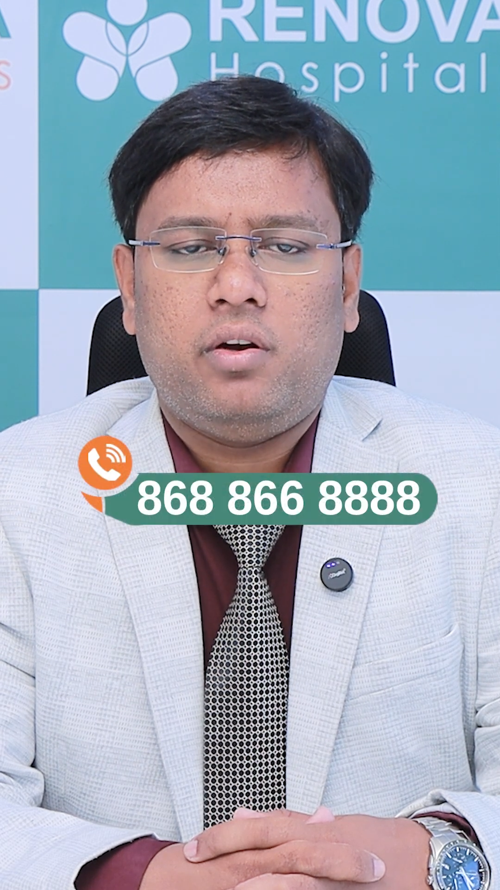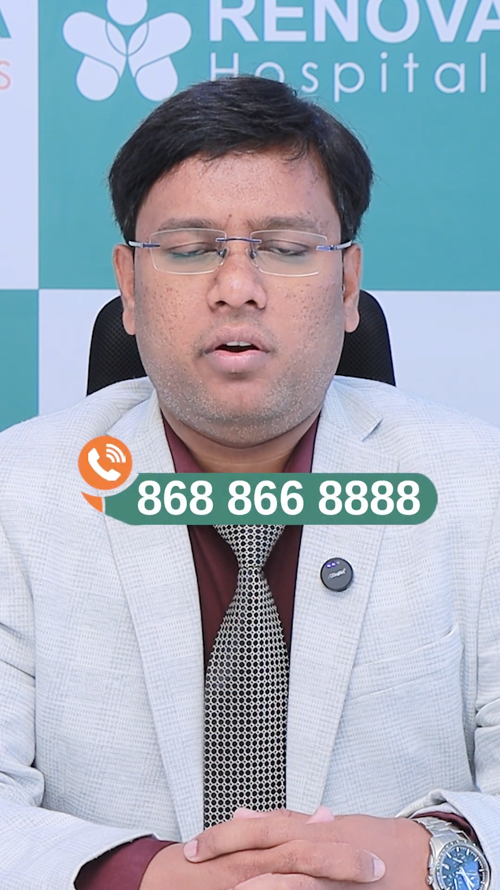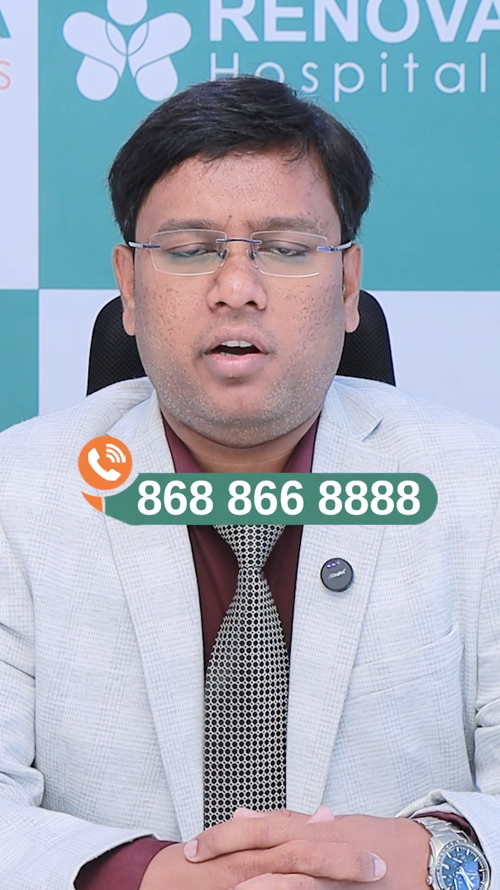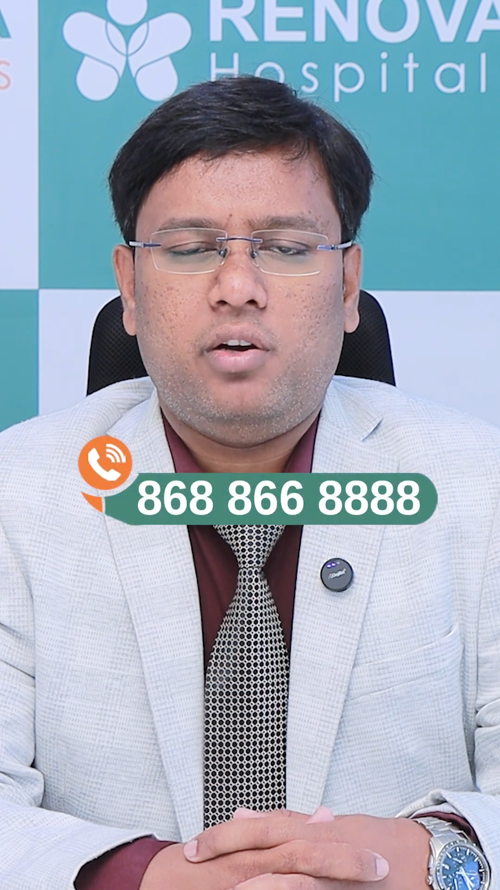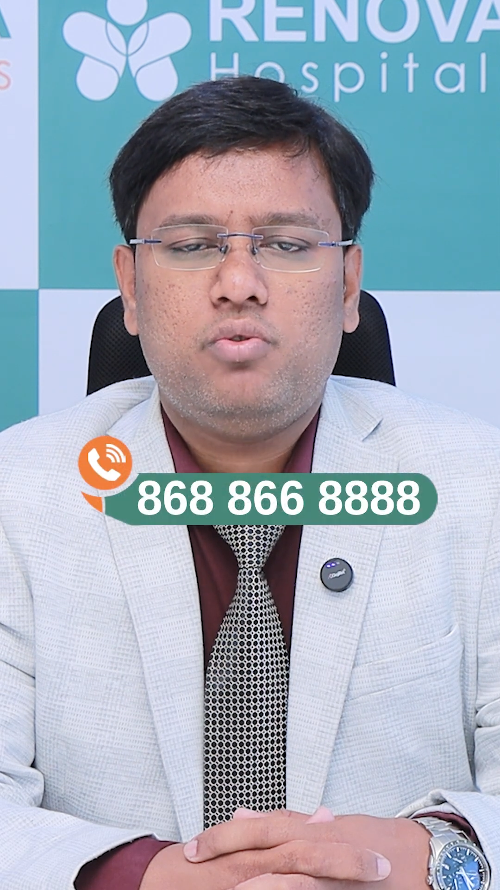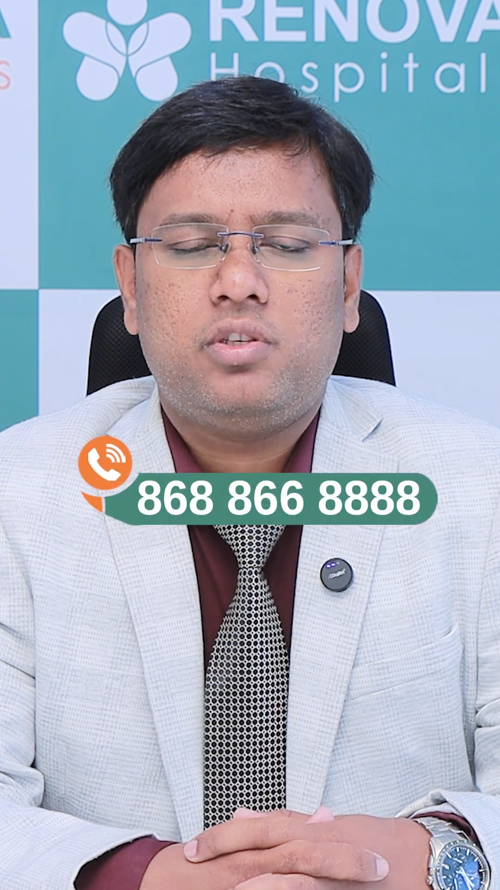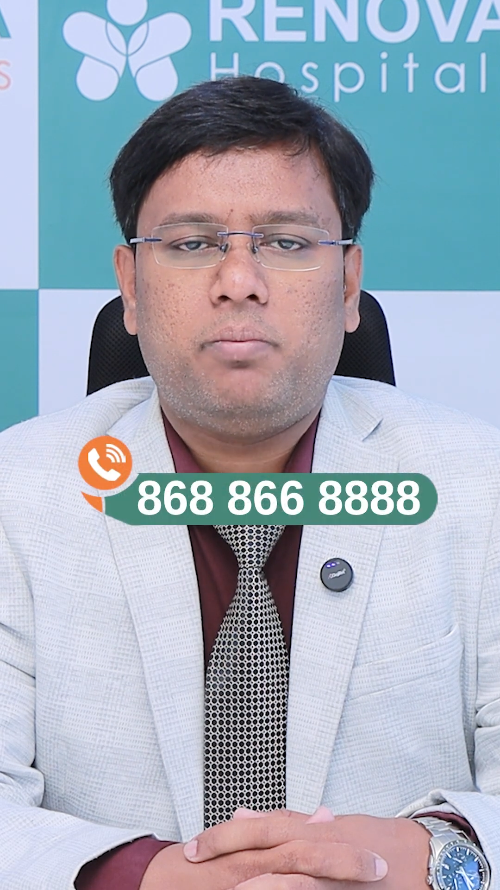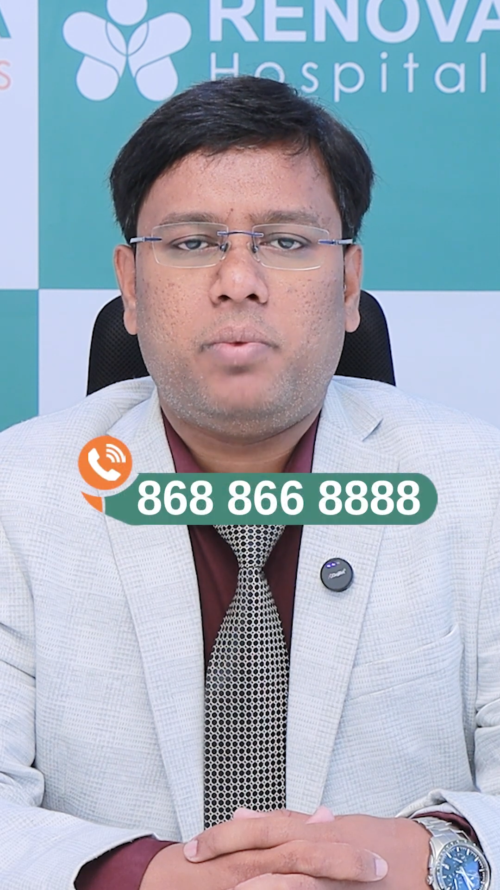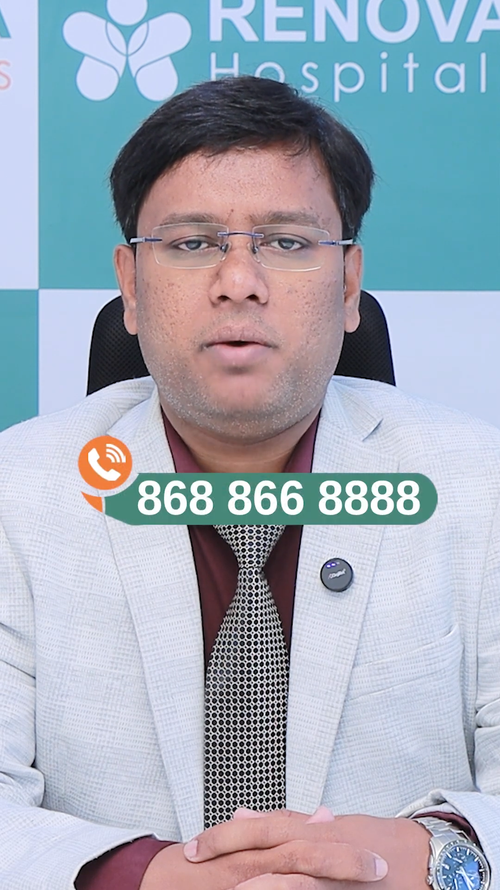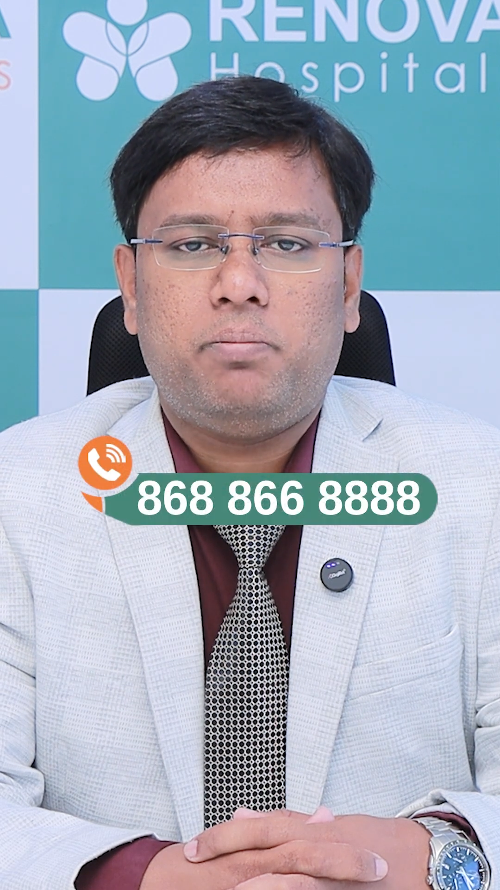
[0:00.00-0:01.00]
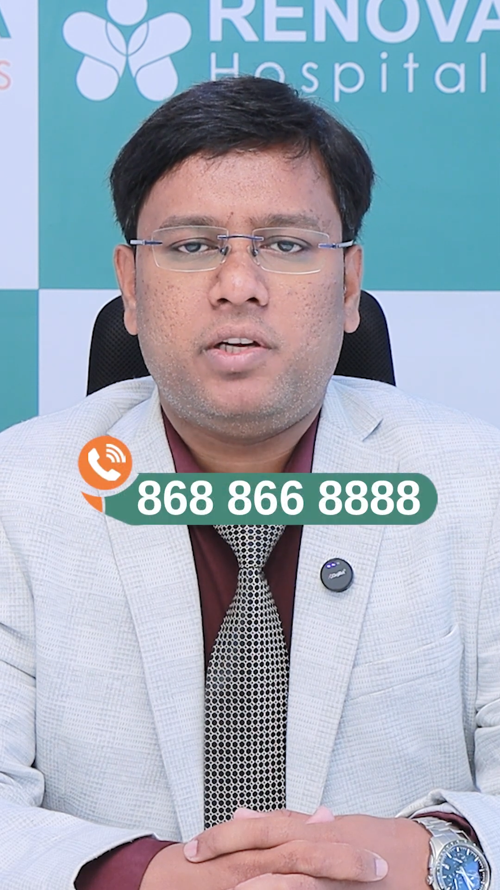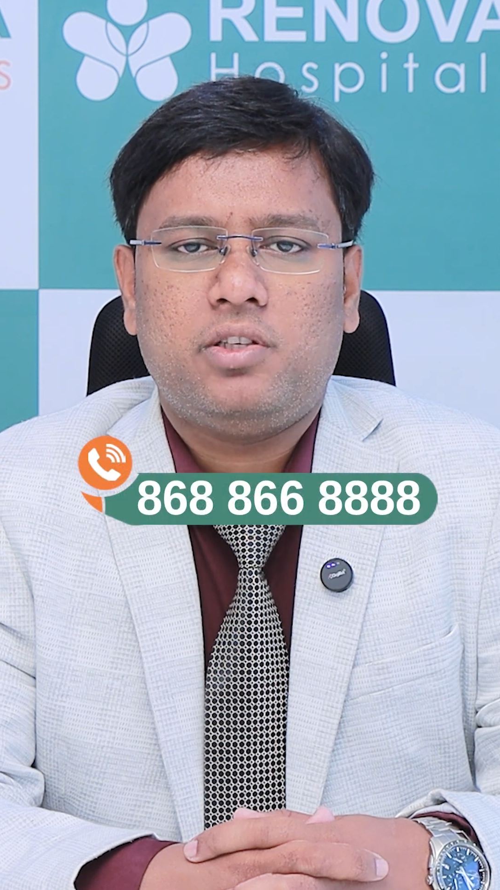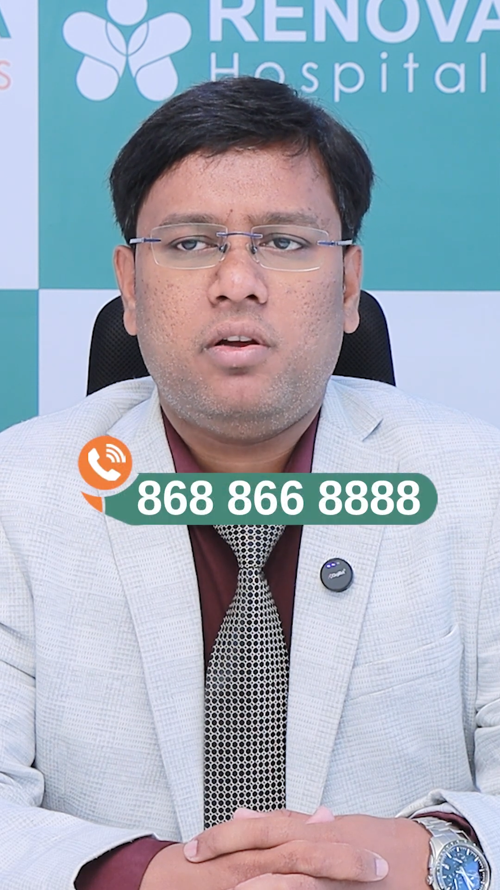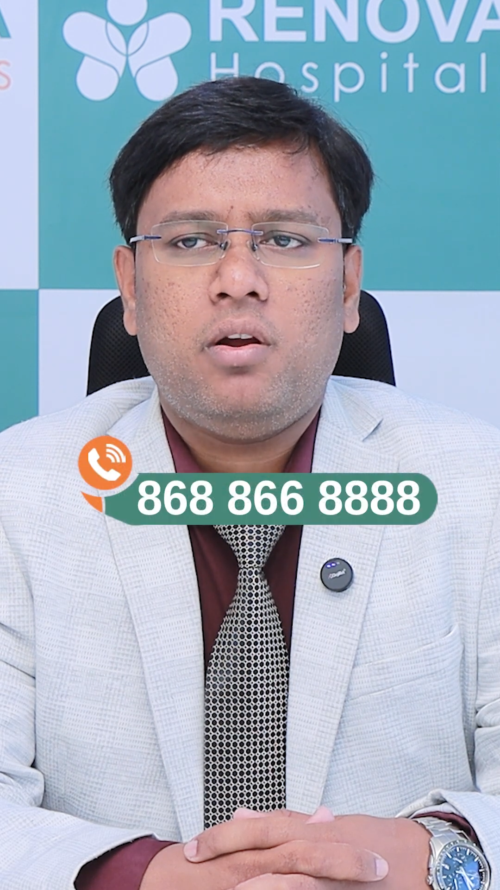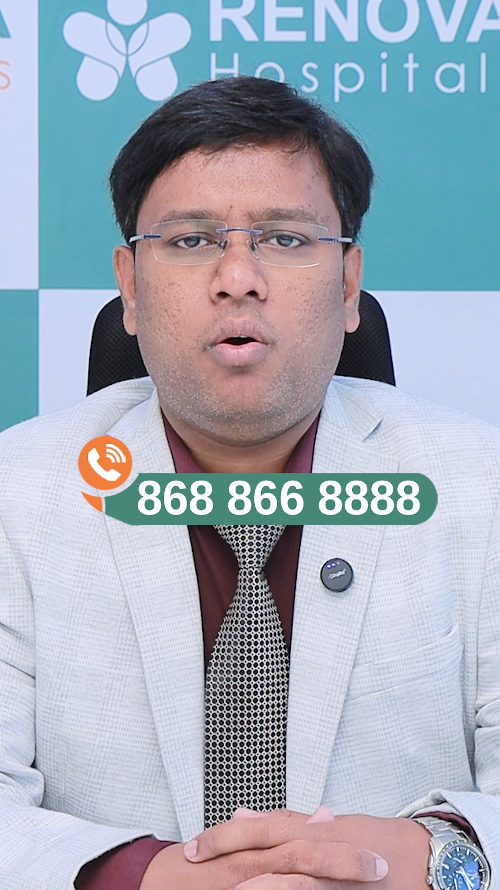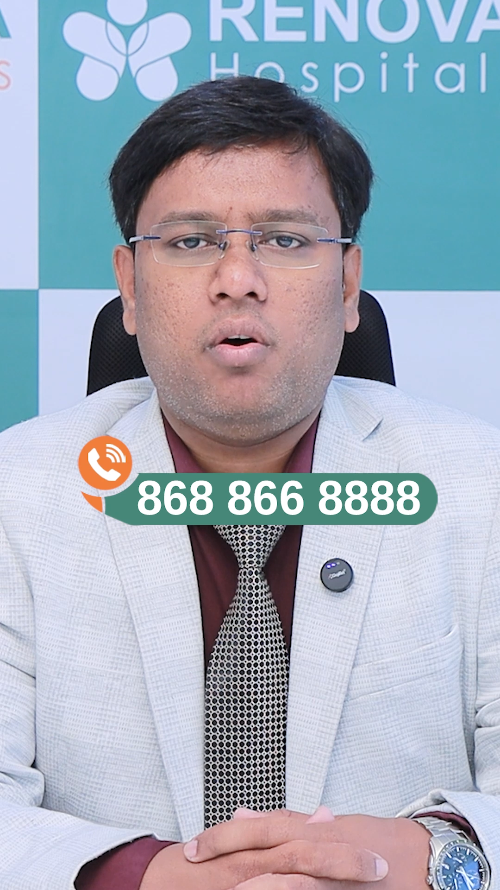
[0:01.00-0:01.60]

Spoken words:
reduce the blood pressure,